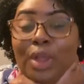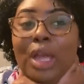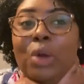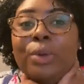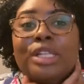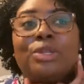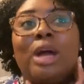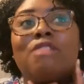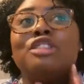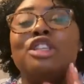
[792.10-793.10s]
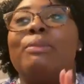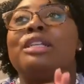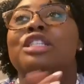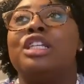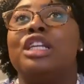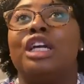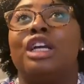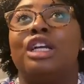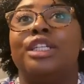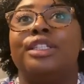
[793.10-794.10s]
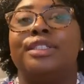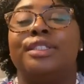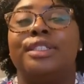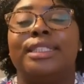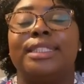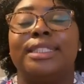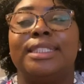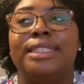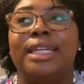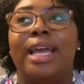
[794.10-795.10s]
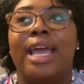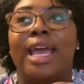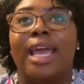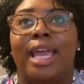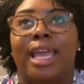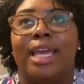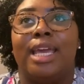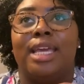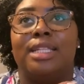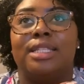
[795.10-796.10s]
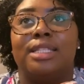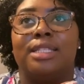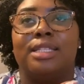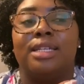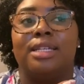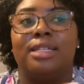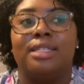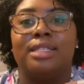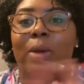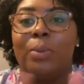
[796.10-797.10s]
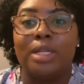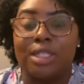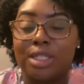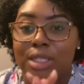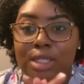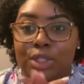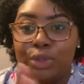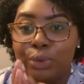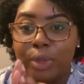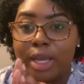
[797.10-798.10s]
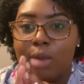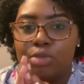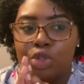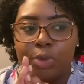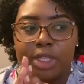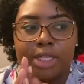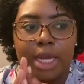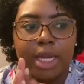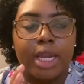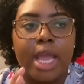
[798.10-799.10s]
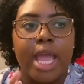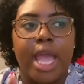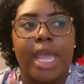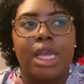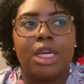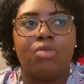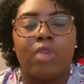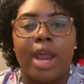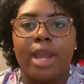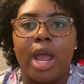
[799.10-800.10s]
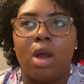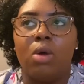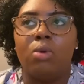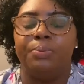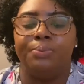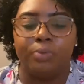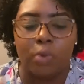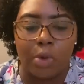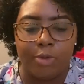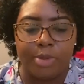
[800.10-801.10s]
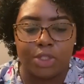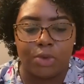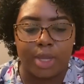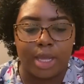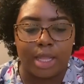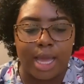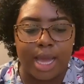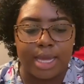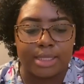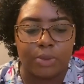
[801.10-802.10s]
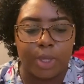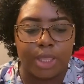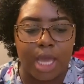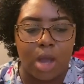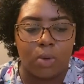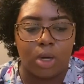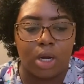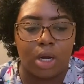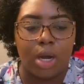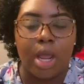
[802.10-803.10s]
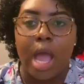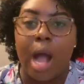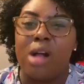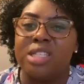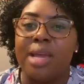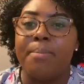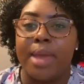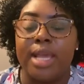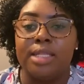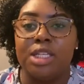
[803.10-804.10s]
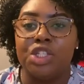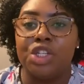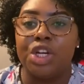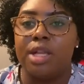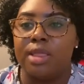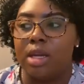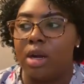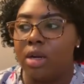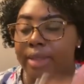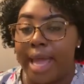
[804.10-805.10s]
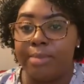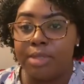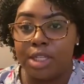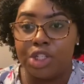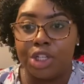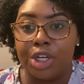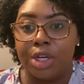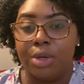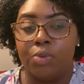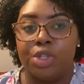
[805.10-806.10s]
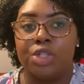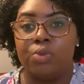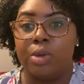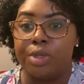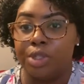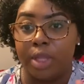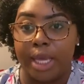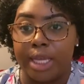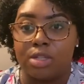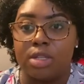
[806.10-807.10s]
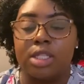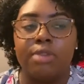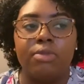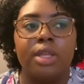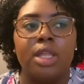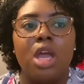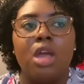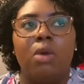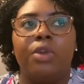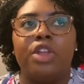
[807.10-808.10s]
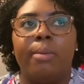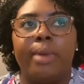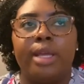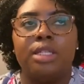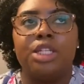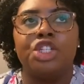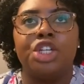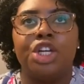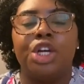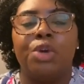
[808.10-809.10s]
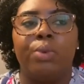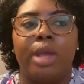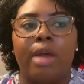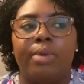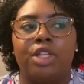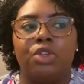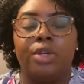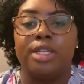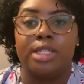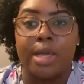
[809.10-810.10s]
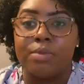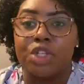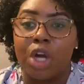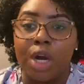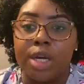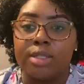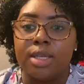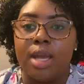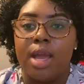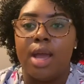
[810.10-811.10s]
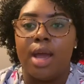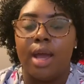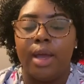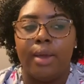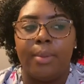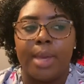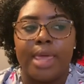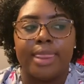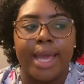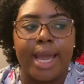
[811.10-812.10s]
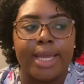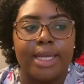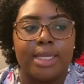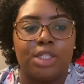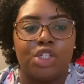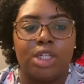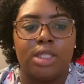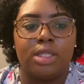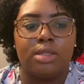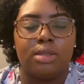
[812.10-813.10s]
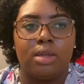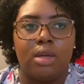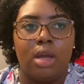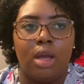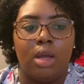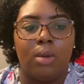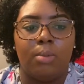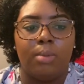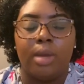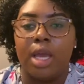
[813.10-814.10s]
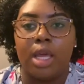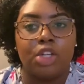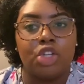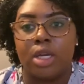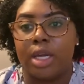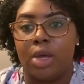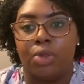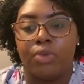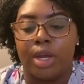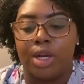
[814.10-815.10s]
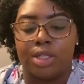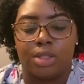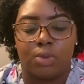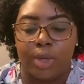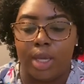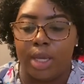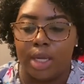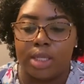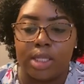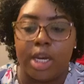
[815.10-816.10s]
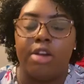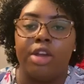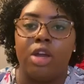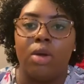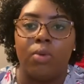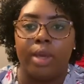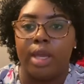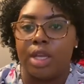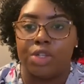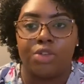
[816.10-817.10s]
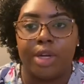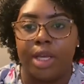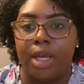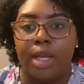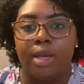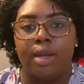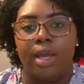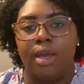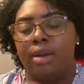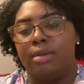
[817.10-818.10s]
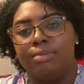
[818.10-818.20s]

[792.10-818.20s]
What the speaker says: we still have so much to learn and so much to do. Like, I'm super excited. And right now, what we've been doing in class with our, I'll say main teacher, and then our lab teacher, which is what we do the hands-on stuff with. With our main teacher, we have been doing SIM chart, and that is just electronic health records. We get a scenario, we enter it in, and